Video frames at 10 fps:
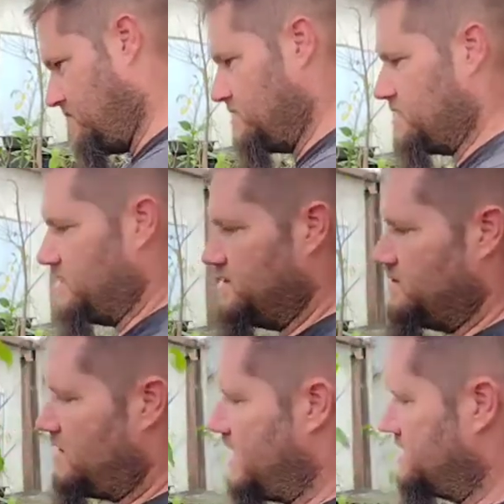so that
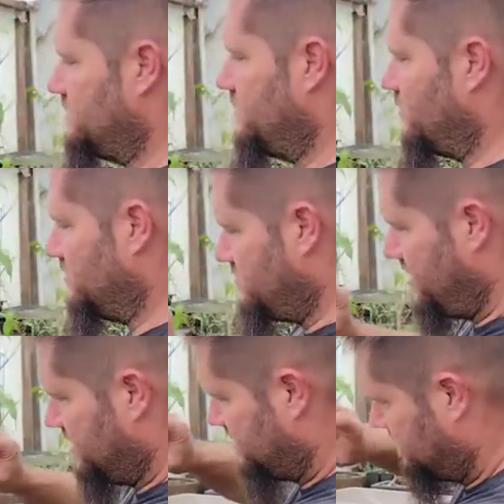it'll actually hold the
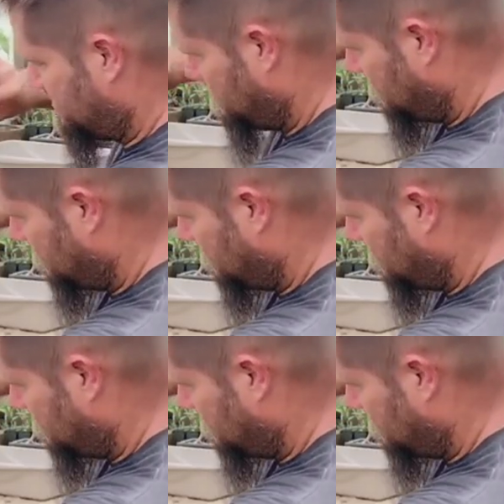branch.